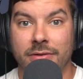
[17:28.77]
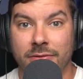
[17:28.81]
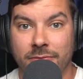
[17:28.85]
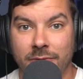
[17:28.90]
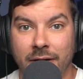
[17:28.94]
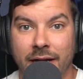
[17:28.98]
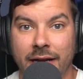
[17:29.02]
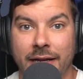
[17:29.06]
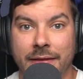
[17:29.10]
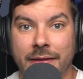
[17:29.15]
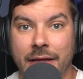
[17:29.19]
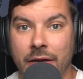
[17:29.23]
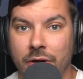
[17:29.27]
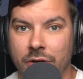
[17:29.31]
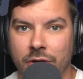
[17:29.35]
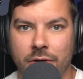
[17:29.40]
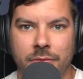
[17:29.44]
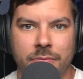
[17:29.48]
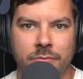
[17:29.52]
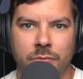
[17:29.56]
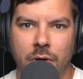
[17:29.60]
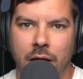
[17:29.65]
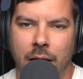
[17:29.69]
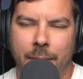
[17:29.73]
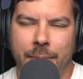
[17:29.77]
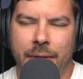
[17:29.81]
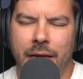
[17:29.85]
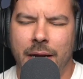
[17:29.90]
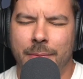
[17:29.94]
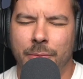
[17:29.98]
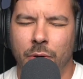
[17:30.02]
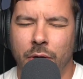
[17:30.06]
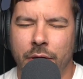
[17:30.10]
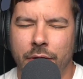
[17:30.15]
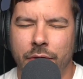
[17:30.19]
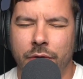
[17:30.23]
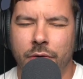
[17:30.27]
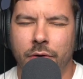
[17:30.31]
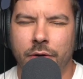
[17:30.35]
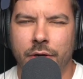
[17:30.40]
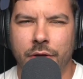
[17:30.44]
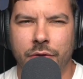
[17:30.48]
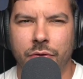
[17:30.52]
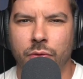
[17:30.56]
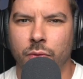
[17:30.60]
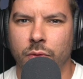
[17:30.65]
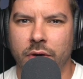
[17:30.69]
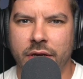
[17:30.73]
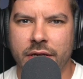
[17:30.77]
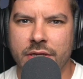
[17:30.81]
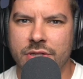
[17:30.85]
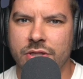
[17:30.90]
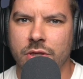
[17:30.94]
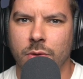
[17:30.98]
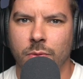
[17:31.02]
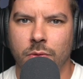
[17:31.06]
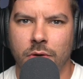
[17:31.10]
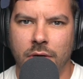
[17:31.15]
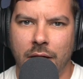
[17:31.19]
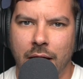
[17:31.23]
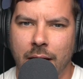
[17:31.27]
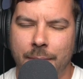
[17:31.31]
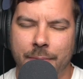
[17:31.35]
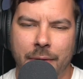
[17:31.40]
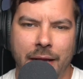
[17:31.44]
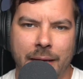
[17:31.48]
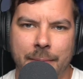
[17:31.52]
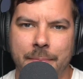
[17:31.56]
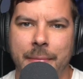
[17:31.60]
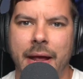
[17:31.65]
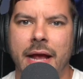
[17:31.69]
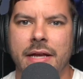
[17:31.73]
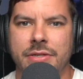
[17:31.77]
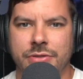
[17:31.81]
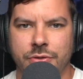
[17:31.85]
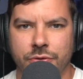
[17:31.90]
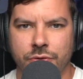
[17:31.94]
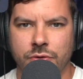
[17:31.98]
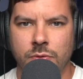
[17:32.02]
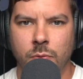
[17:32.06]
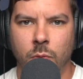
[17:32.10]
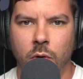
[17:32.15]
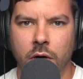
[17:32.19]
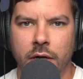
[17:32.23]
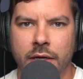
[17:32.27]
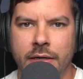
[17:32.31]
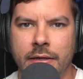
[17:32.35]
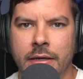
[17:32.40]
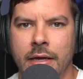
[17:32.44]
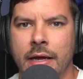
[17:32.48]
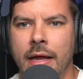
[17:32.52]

Right. And I'm only 33. So I'm like masters 1.